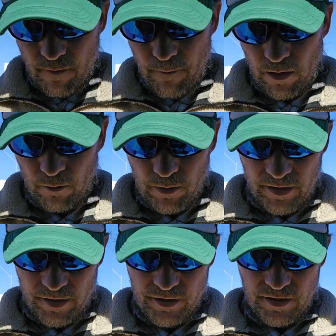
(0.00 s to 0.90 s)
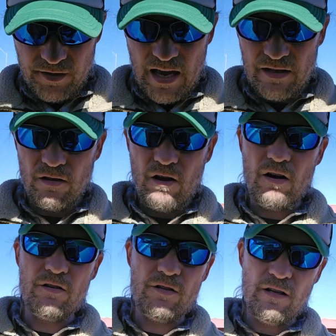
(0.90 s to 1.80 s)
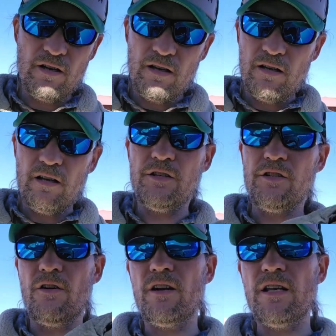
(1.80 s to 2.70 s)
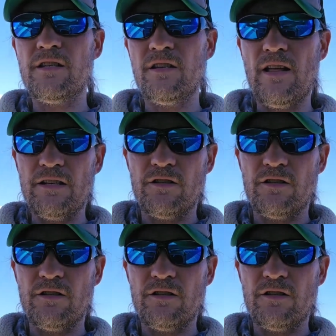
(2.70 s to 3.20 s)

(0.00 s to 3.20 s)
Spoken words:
Metal militia, size large. It's a hoodie, still has